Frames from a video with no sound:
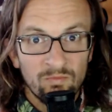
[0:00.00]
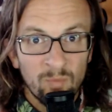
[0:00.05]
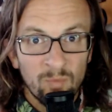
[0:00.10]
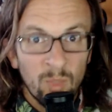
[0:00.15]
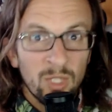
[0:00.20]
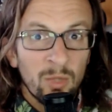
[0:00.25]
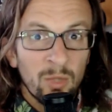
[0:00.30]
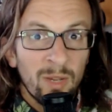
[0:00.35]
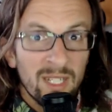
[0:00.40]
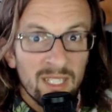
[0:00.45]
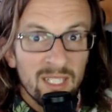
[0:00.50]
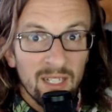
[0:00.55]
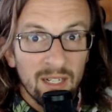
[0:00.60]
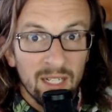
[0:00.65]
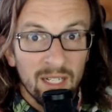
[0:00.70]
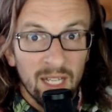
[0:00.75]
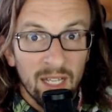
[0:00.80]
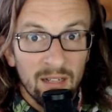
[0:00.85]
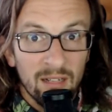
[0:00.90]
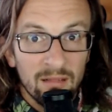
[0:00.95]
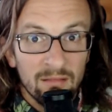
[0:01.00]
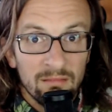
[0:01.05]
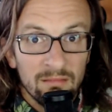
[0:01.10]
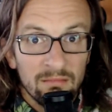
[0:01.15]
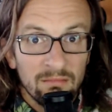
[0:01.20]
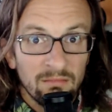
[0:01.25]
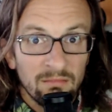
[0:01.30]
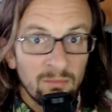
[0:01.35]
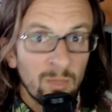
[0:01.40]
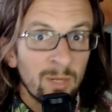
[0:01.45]
What do I suck at?
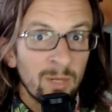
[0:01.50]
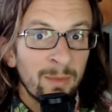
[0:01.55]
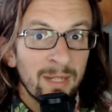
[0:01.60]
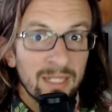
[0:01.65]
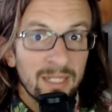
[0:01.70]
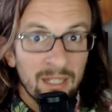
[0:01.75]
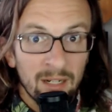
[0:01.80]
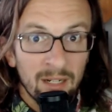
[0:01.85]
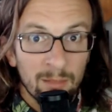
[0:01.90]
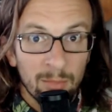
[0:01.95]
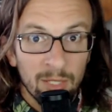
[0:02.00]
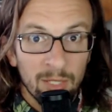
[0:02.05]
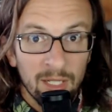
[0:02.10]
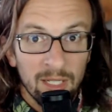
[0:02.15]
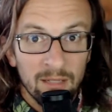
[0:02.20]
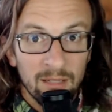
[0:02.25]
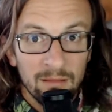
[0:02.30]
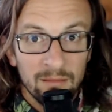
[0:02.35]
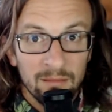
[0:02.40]
What am I terrible at?